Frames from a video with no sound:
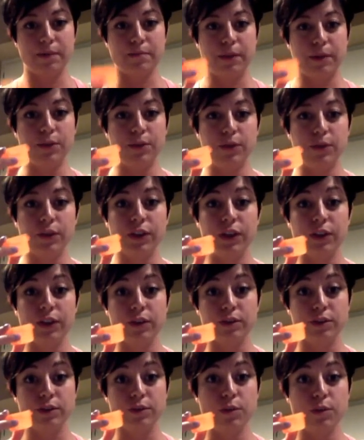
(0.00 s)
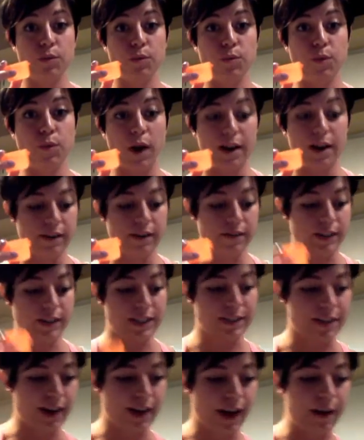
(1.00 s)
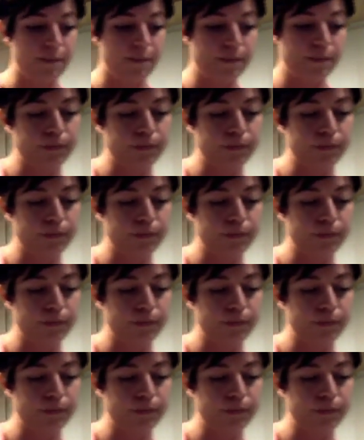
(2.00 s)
but you only use 1 of these a day.